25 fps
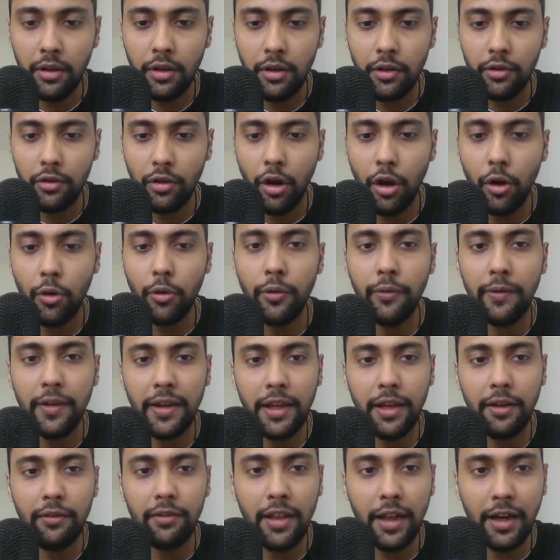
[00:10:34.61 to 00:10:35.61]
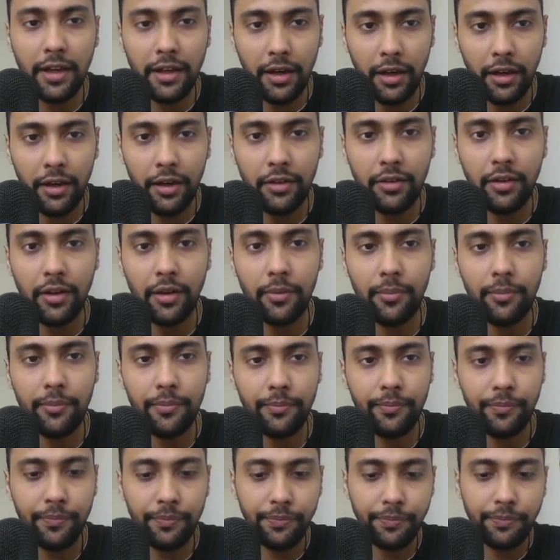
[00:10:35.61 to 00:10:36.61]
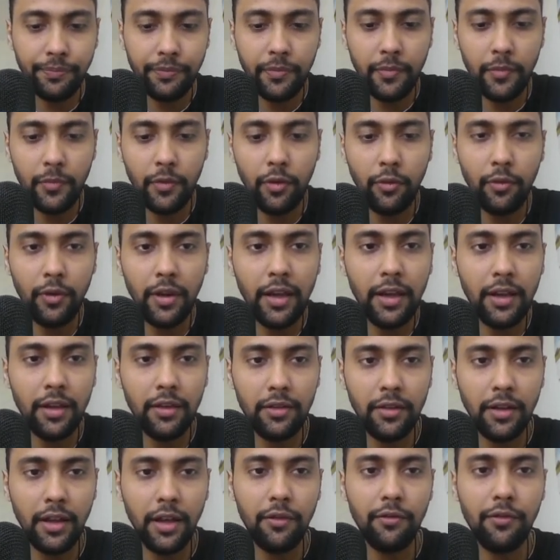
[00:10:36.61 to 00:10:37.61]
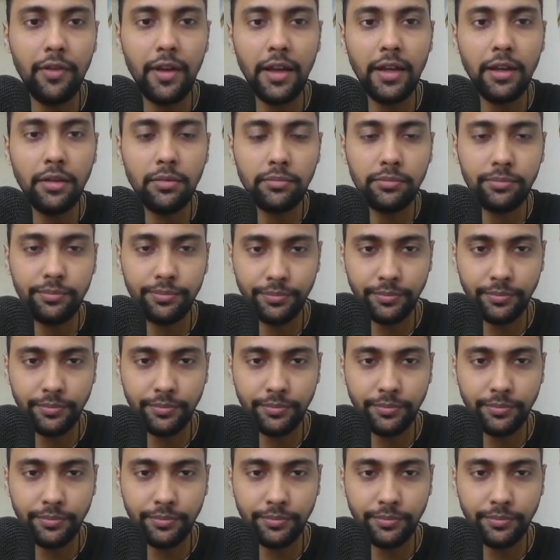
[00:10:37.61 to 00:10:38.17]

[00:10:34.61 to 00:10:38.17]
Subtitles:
So how do we give that condition? So we can say when